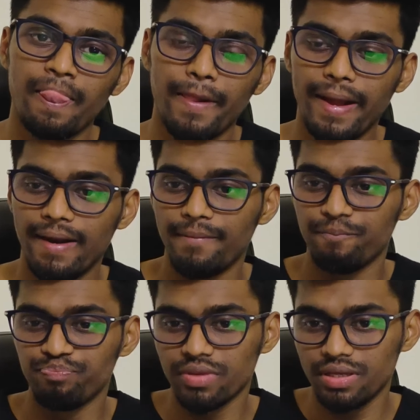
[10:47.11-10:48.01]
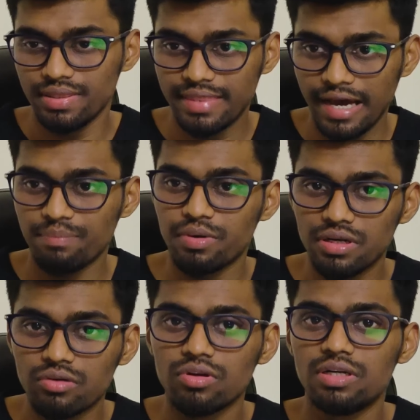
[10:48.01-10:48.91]
and in that
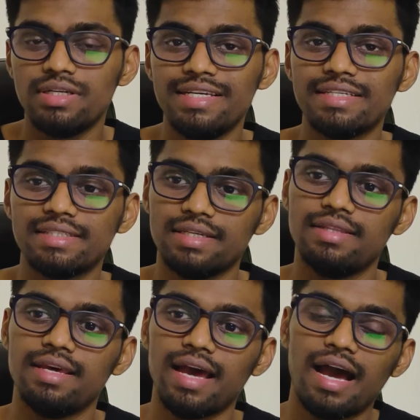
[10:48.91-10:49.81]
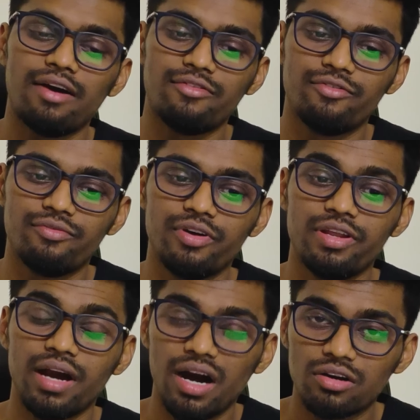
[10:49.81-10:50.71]
particular DSA they have very
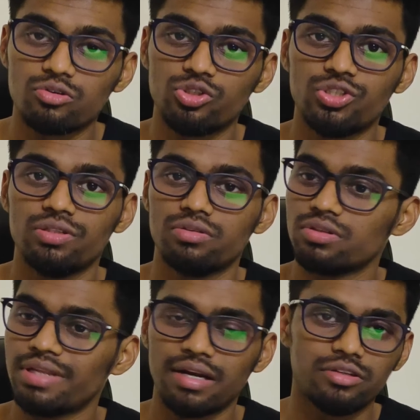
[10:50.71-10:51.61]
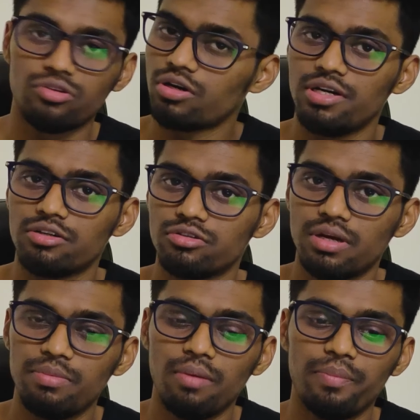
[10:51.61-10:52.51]
hard question that is not related to
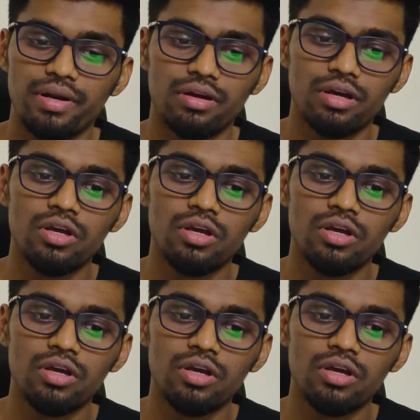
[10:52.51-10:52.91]
development,